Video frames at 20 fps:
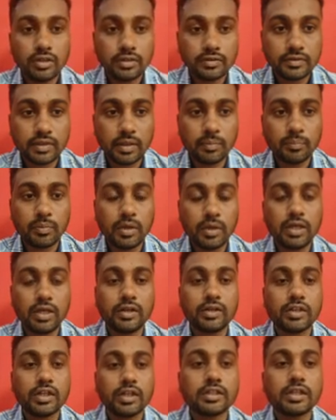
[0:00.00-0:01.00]
simple
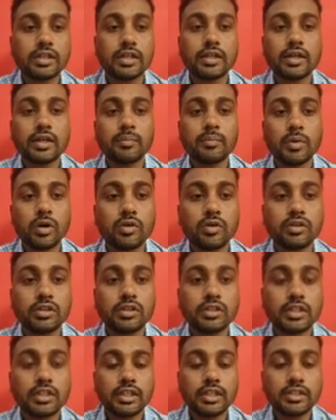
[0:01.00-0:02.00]
interest and compound
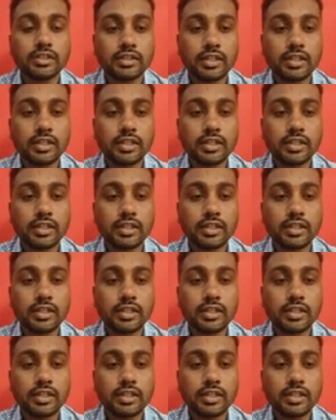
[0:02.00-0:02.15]
interest,